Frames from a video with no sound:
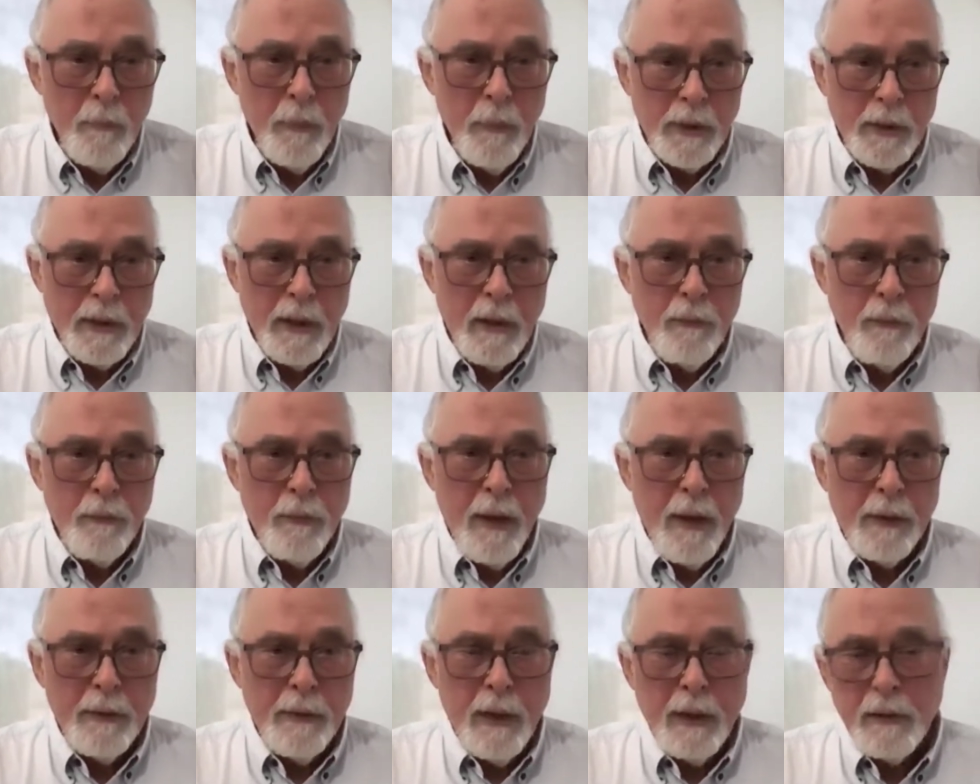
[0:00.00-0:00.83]
But they
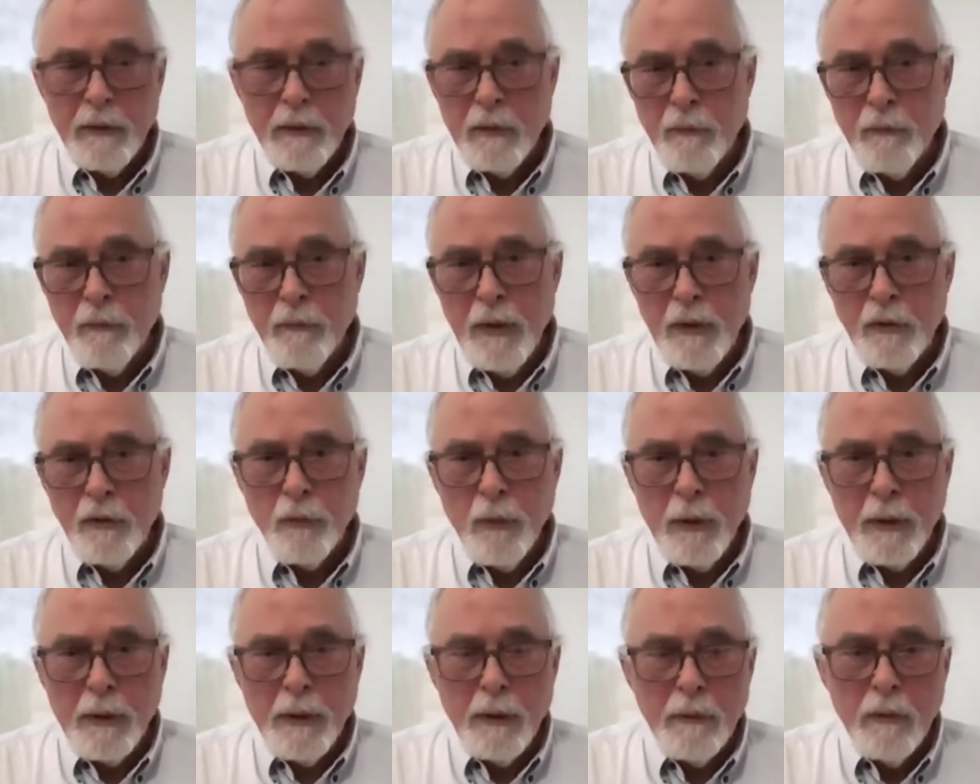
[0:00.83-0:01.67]
found out that face
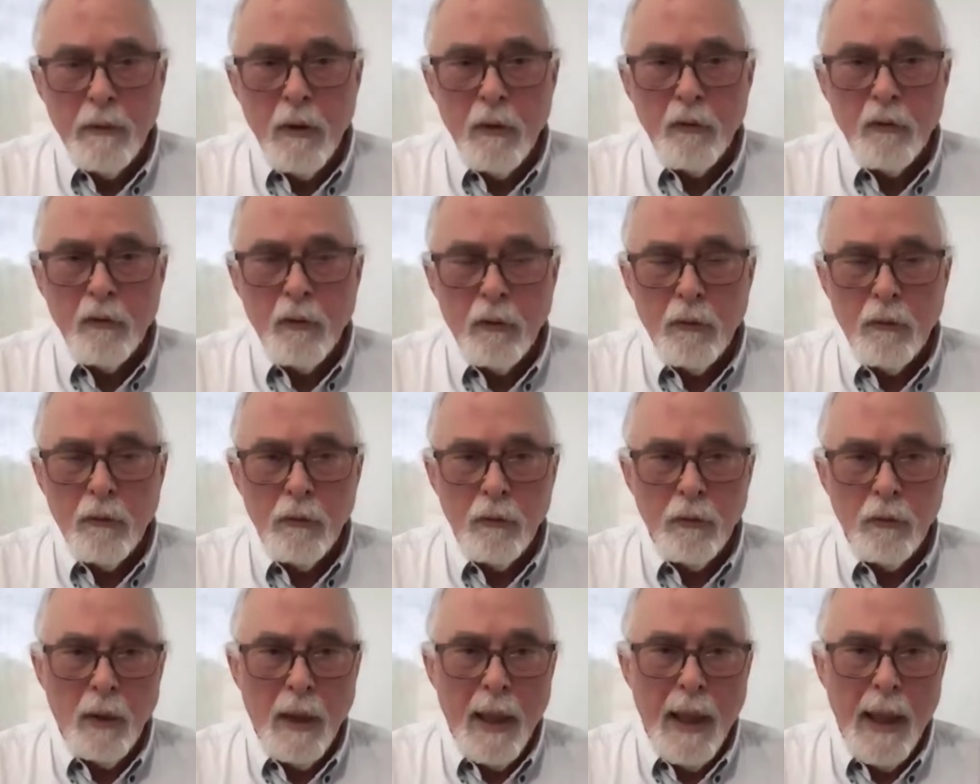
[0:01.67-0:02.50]

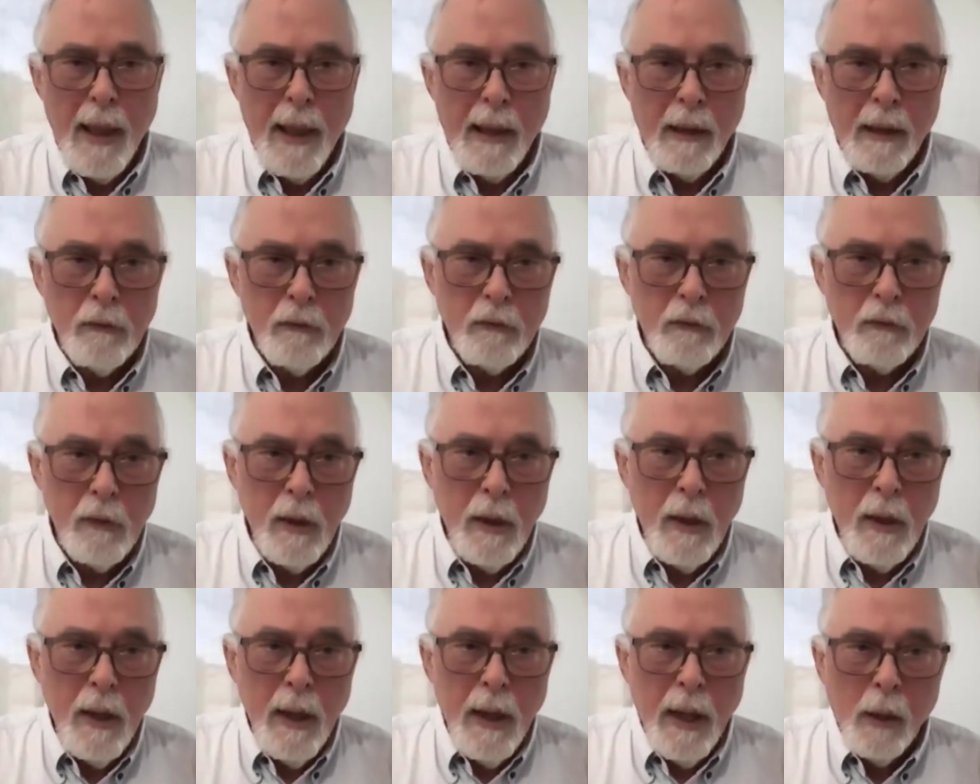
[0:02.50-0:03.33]
recognition lags.
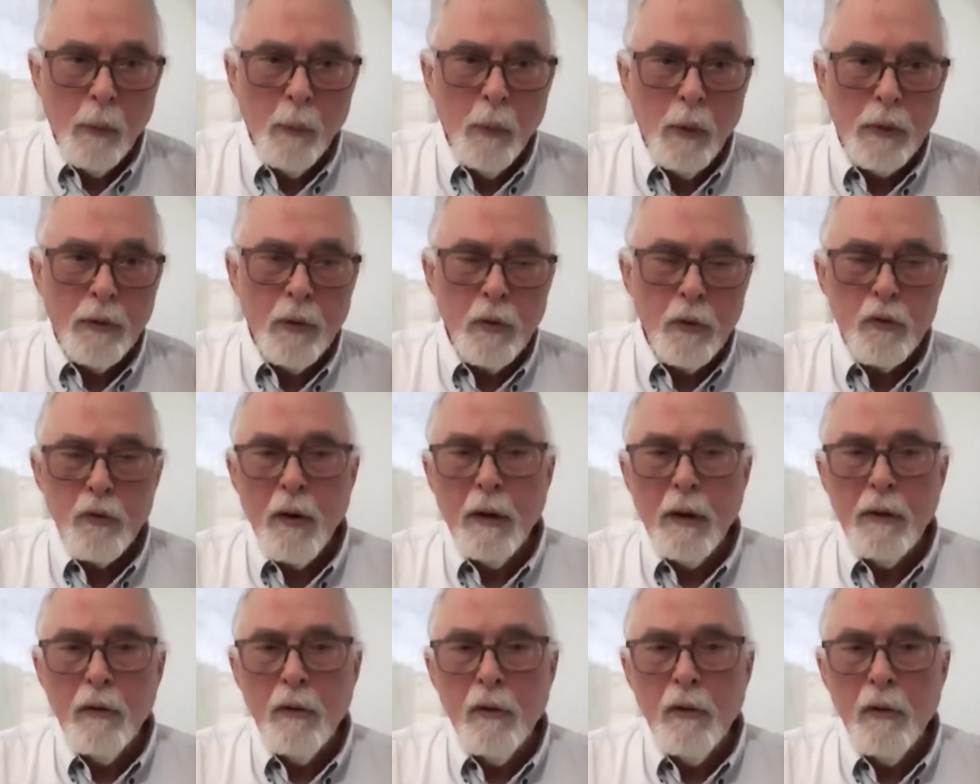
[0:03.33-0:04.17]
And what they're
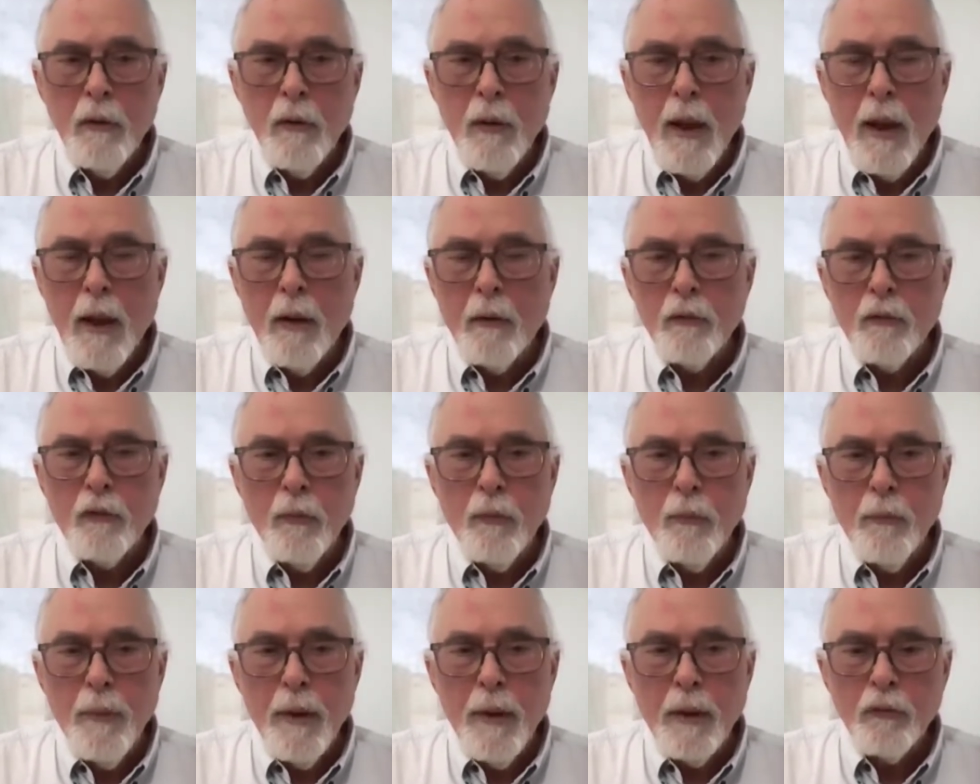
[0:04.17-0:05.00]
trying to do now is
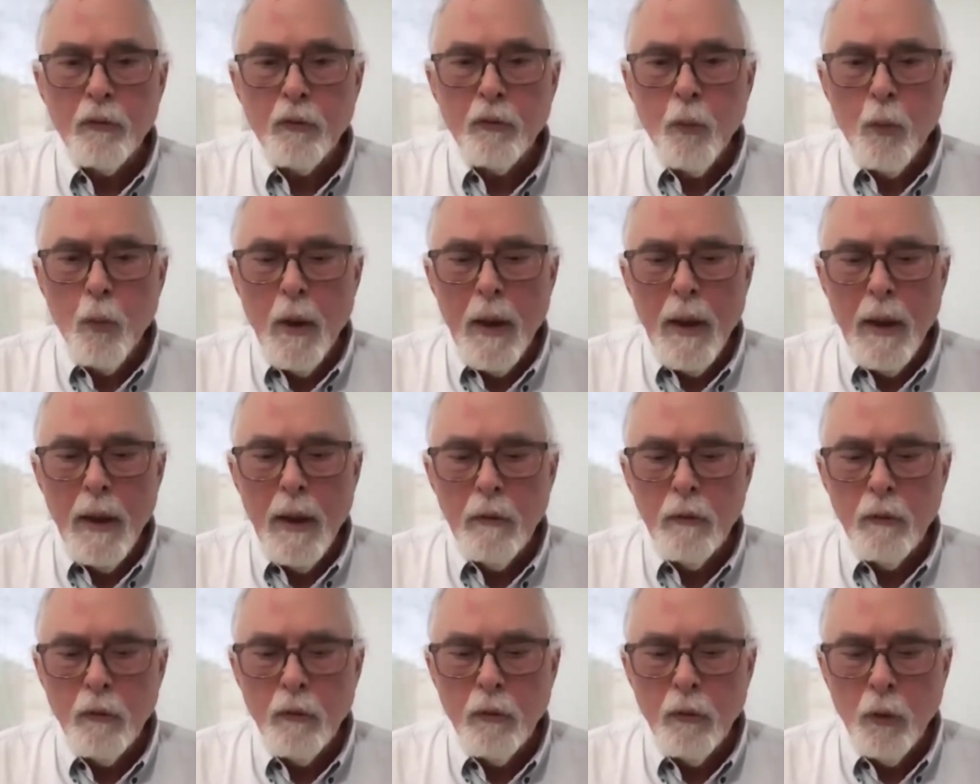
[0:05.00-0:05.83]
the best
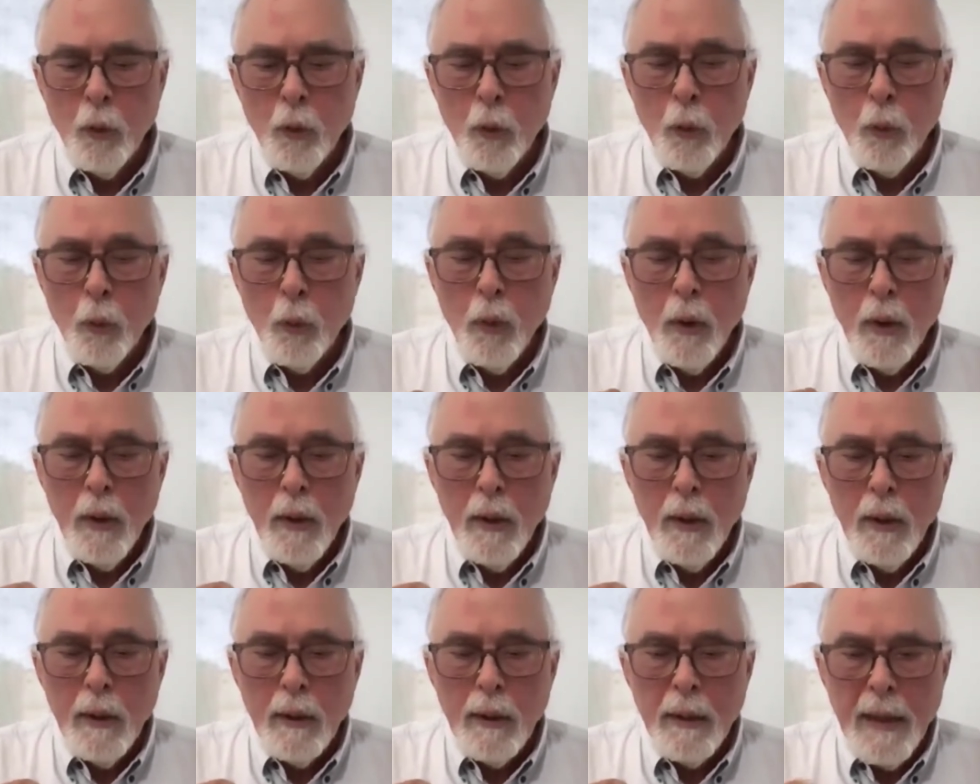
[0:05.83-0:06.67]
way to
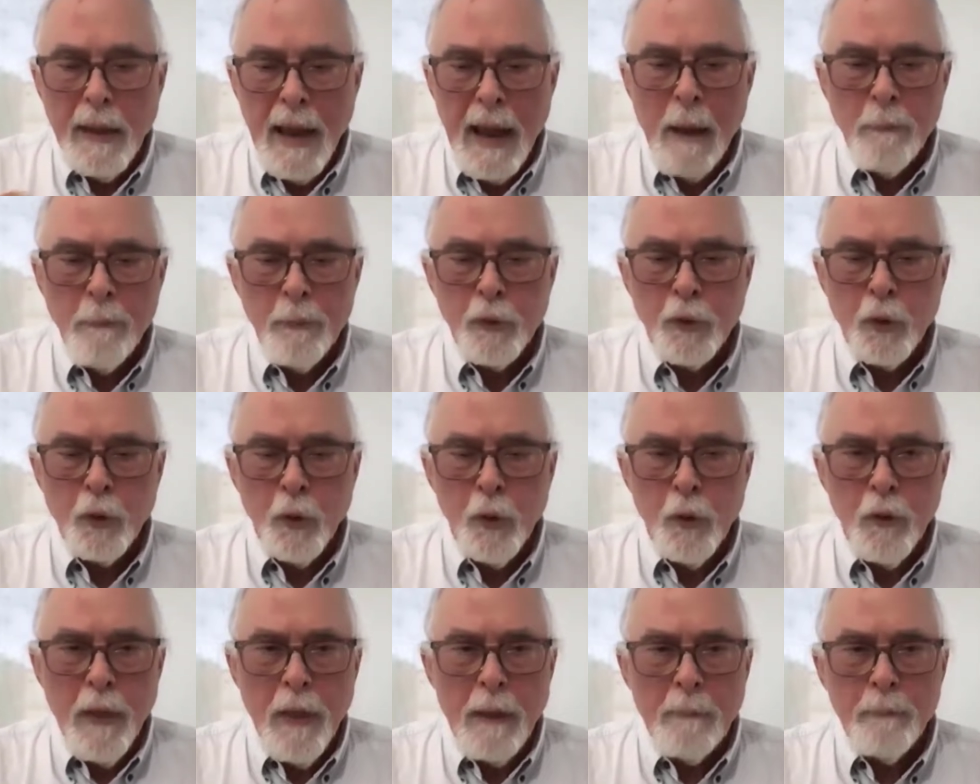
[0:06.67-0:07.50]
capture
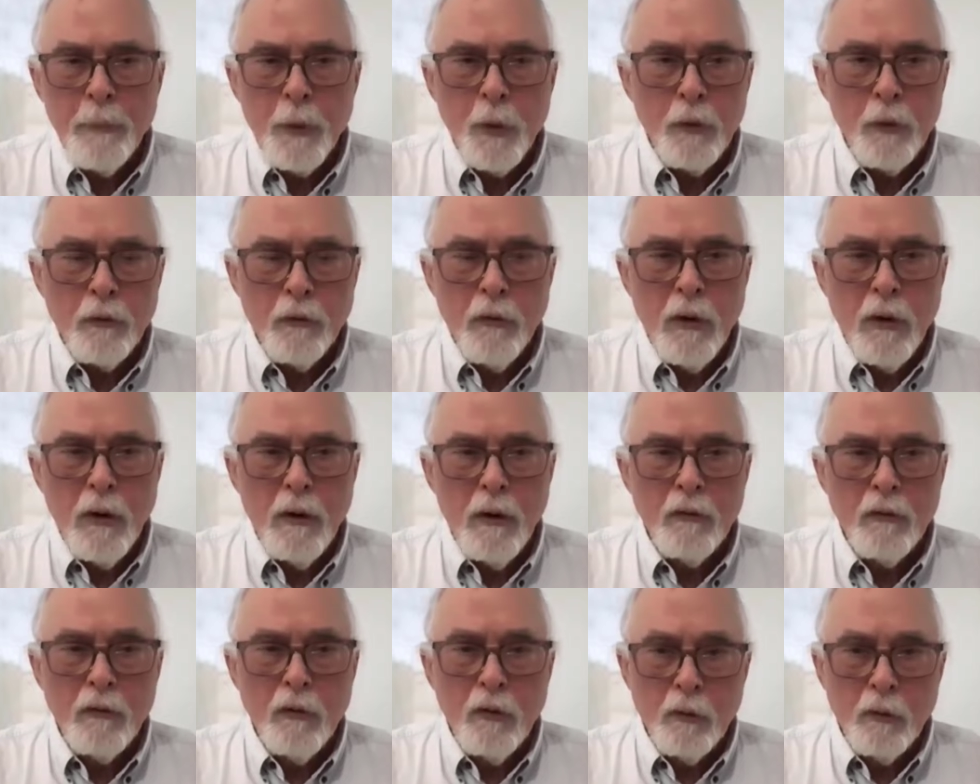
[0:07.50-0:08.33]
who that person
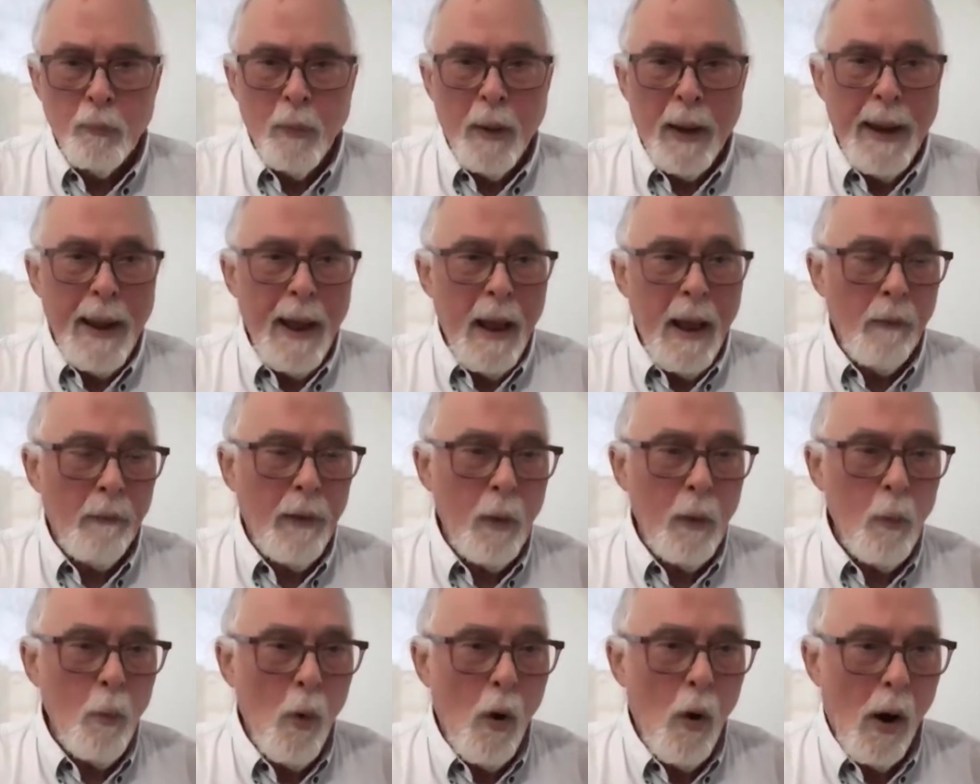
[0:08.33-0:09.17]
is by how
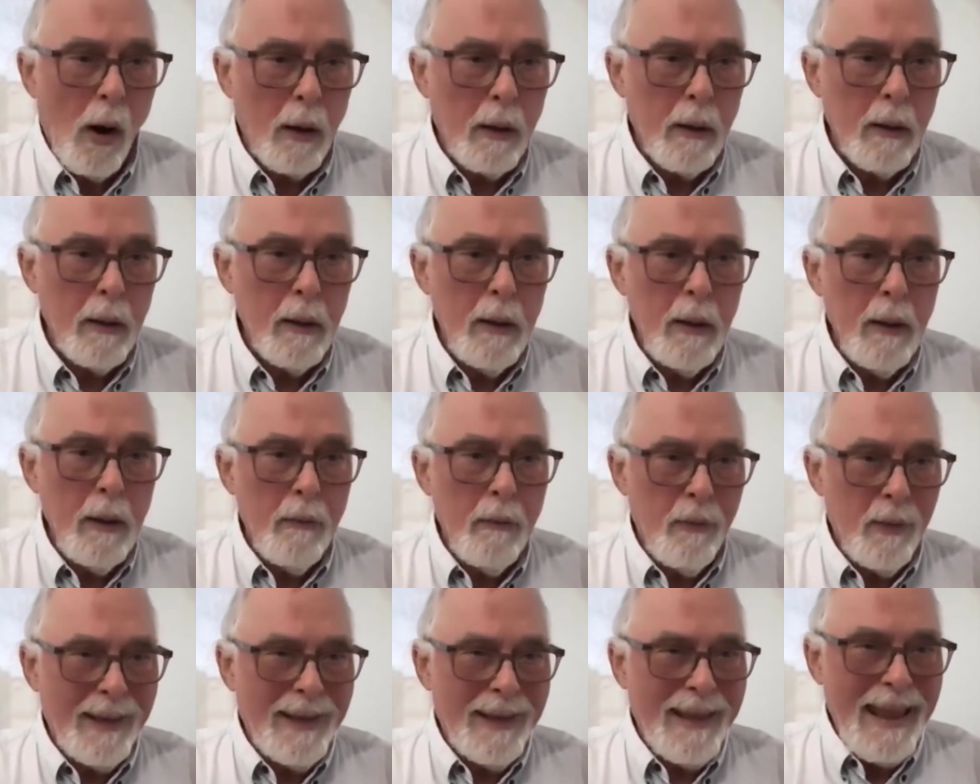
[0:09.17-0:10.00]
they walk,
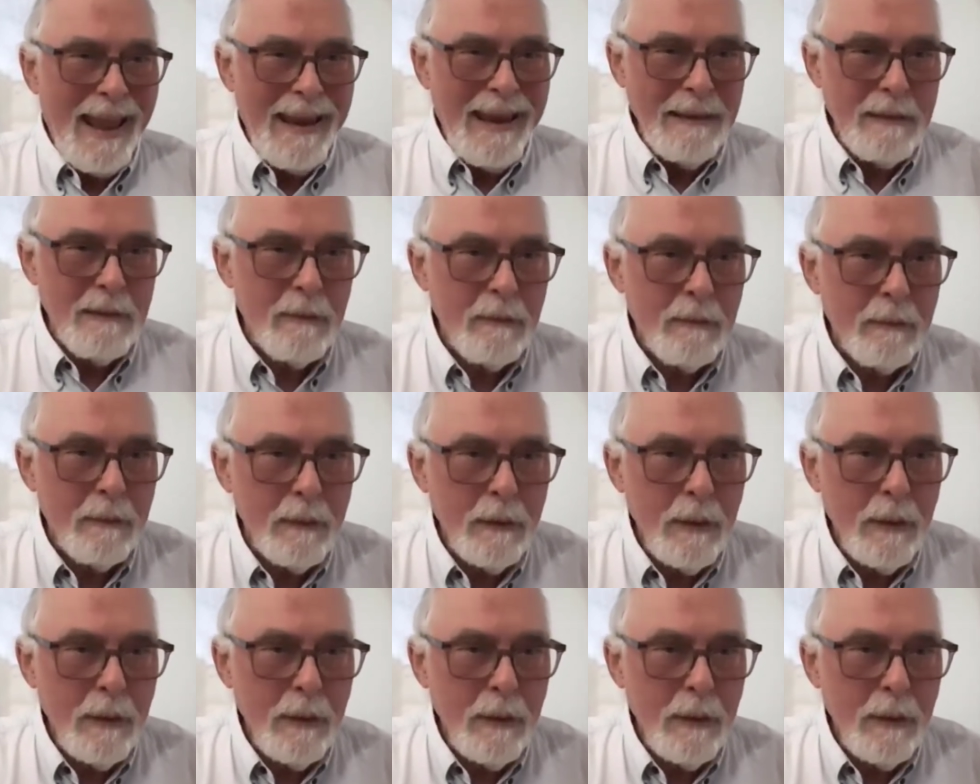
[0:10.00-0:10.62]
the gait.